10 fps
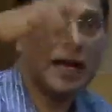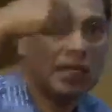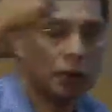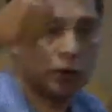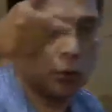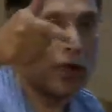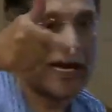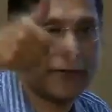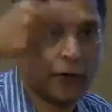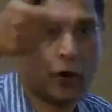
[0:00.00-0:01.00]
my, so the,
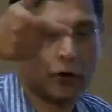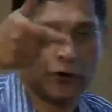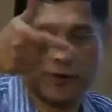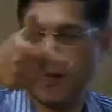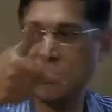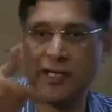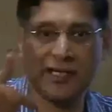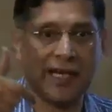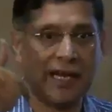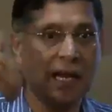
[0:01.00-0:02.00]
what I forgot to mention
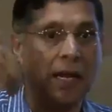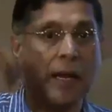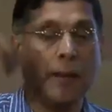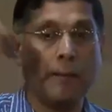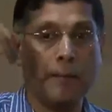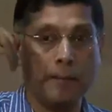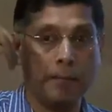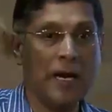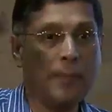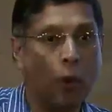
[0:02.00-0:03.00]
is that
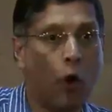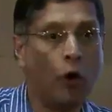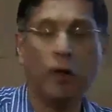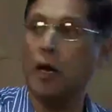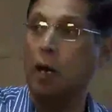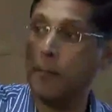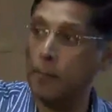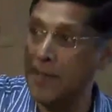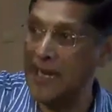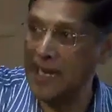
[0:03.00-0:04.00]
be bold,
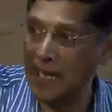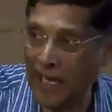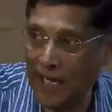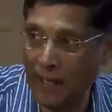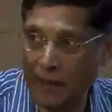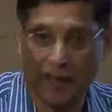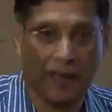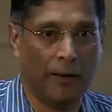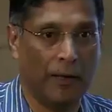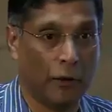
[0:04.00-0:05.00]
be uh,
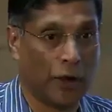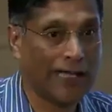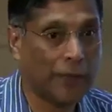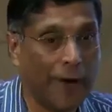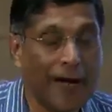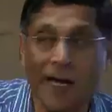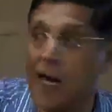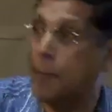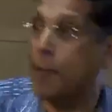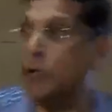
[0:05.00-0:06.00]
uh, uh, transparent,